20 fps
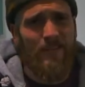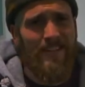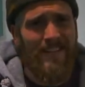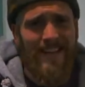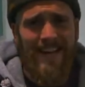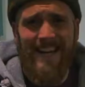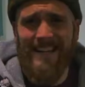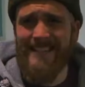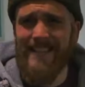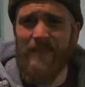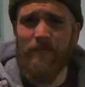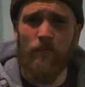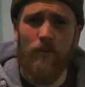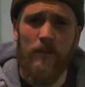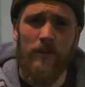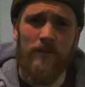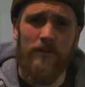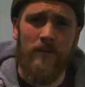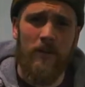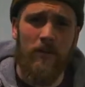The cat has
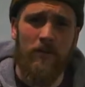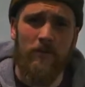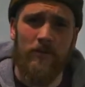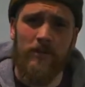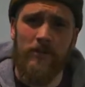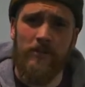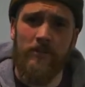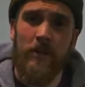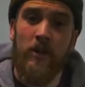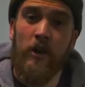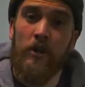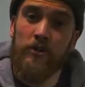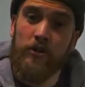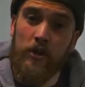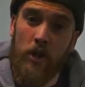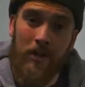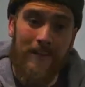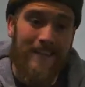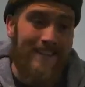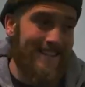everyone's tongues as
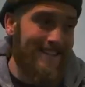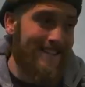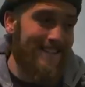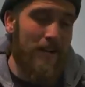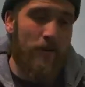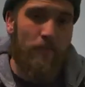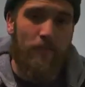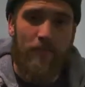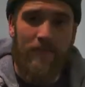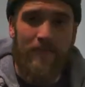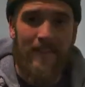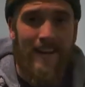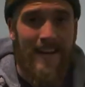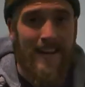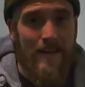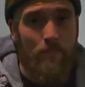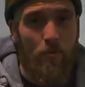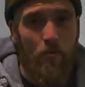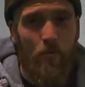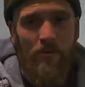Charlie and his girlfriend in the
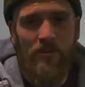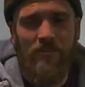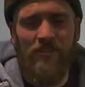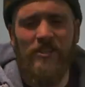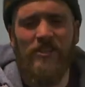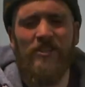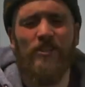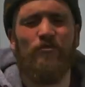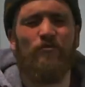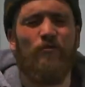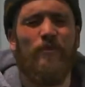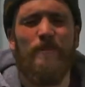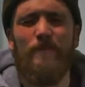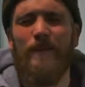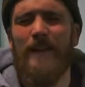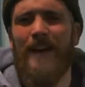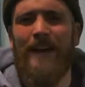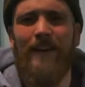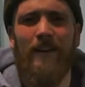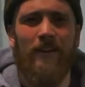labour ward and she's
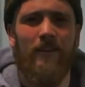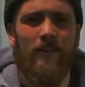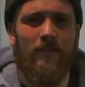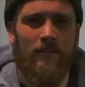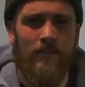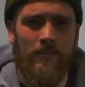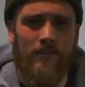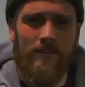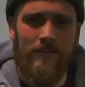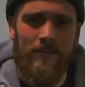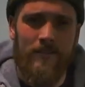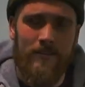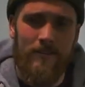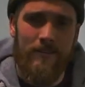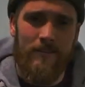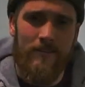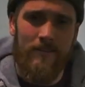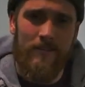screaming out her lungs.